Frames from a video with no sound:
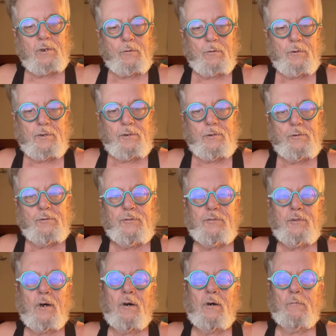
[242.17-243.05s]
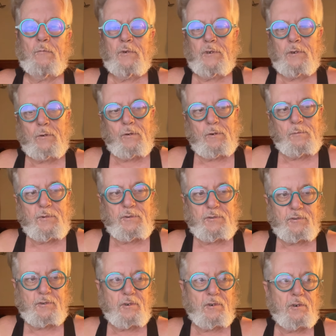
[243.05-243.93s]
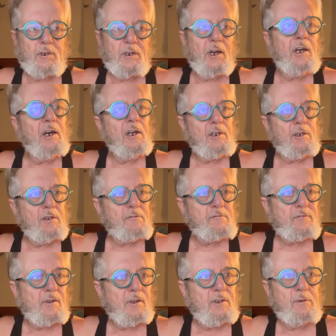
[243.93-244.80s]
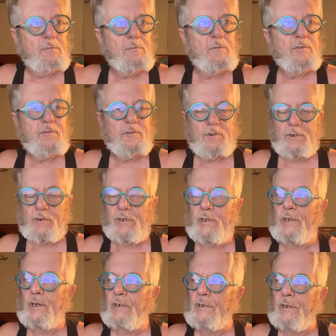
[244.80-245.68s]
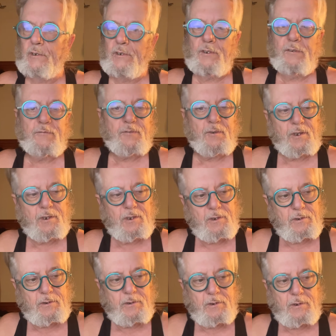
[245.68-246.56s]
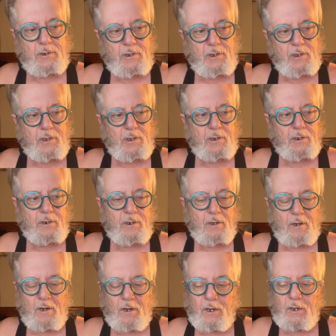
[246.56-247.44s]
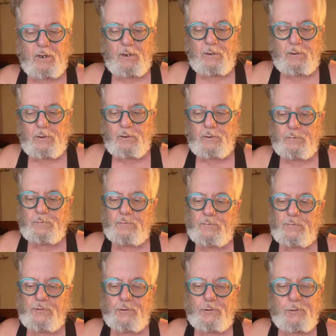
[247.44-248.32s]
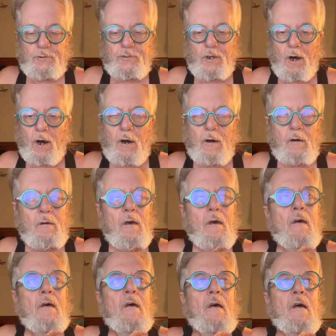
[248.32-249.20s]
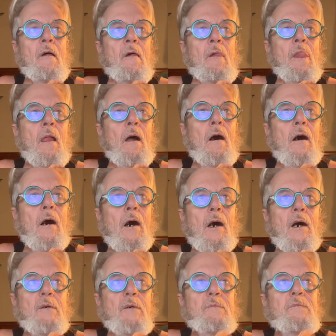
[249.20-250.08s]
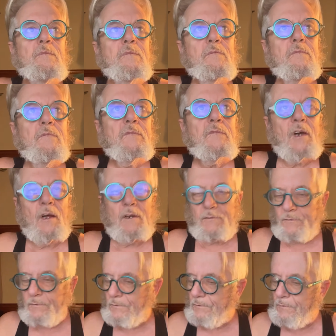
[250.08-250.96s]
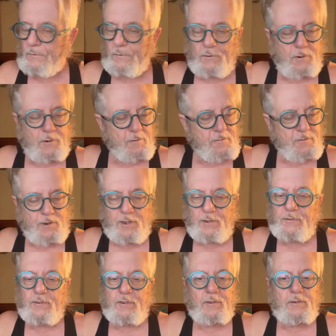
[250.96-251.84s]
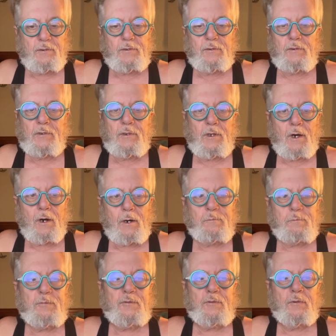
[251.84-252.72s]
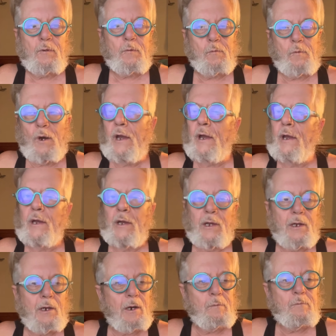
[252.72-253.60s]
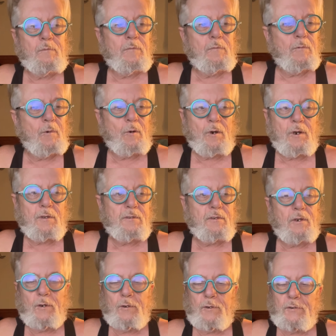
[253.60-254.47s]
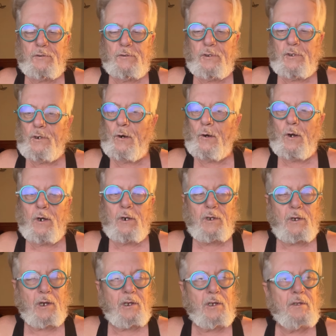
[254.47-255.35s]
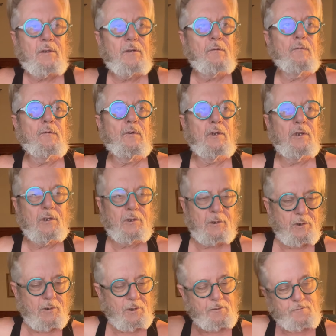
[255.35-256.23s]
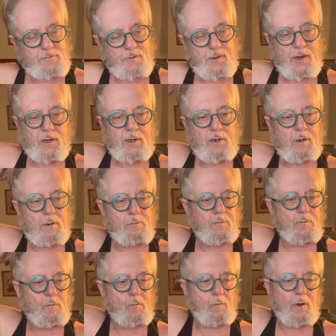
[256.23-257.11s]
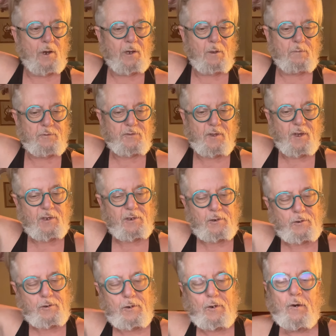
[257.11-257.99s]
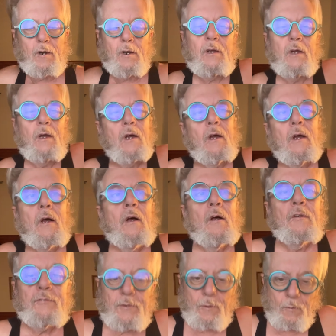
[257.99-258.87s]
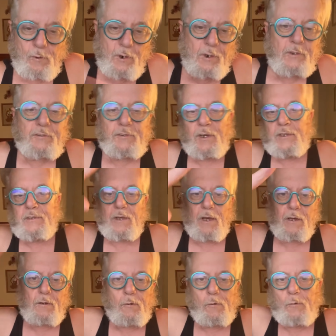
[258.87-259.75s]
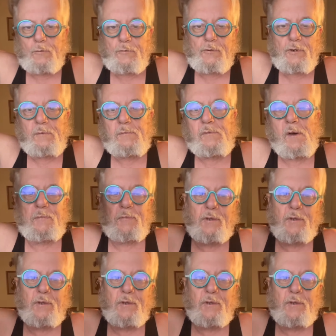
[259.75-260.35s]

to go to Utah. I want to go to Missouri. I got a good friend in Missouri. I got a good friend in in uh, Utah. Uh, got good friends in up way up north. You know, in New York. I got really good friend up way upstate New York. So I want to take that whole trip up